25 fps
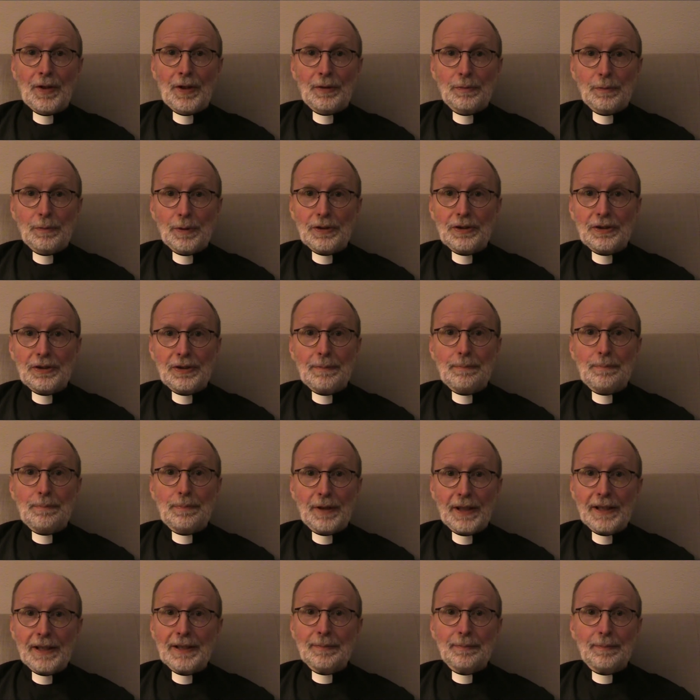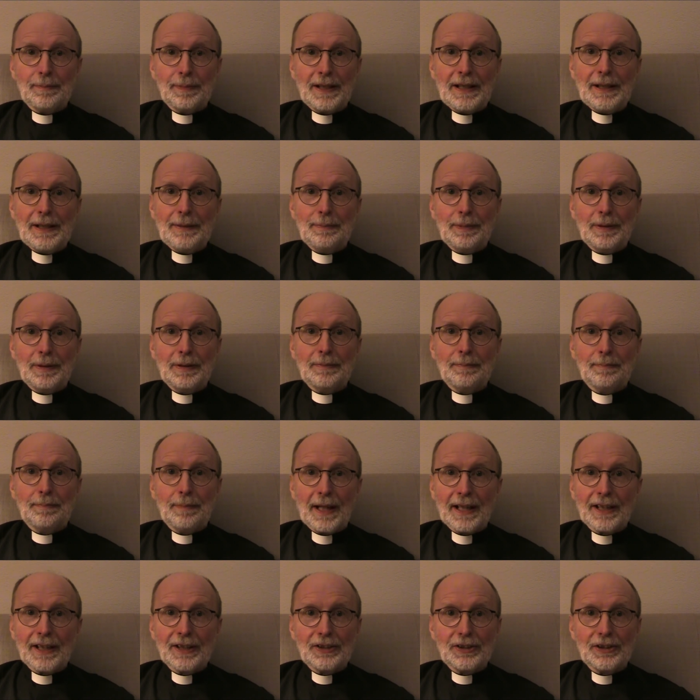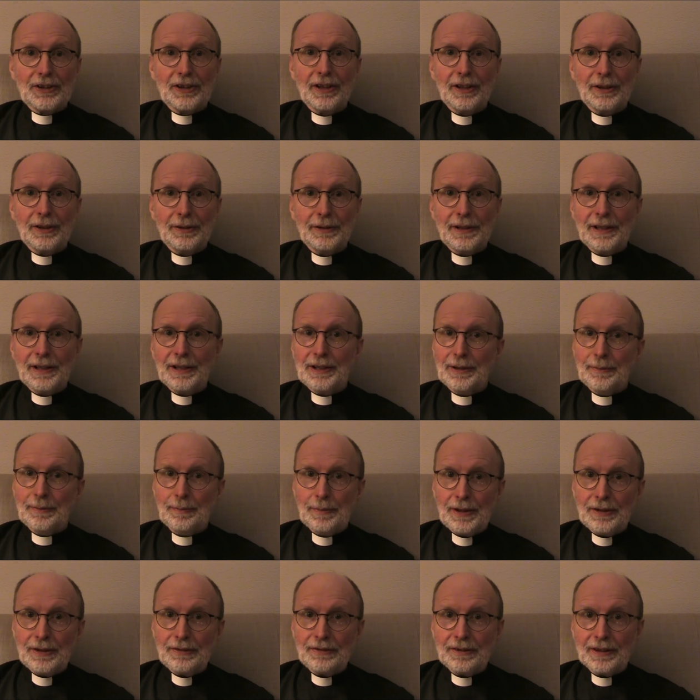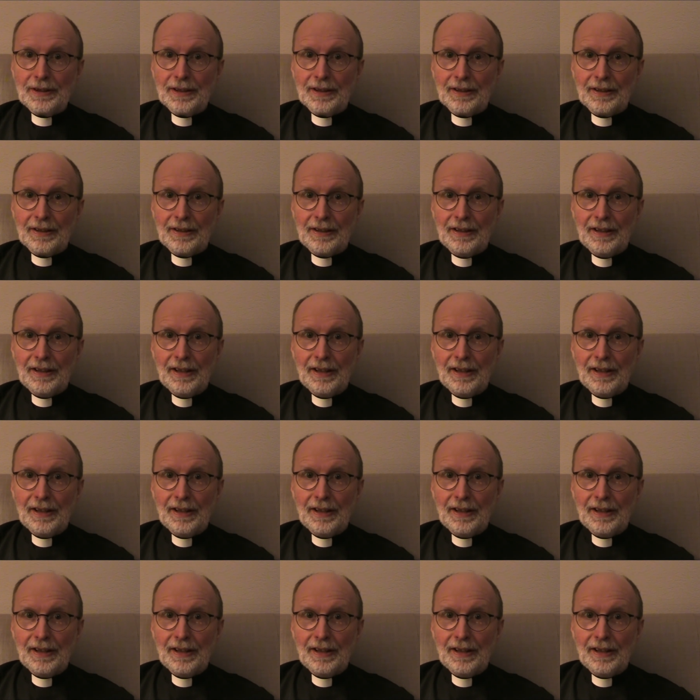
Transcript: was to bring people back to Holy Communion.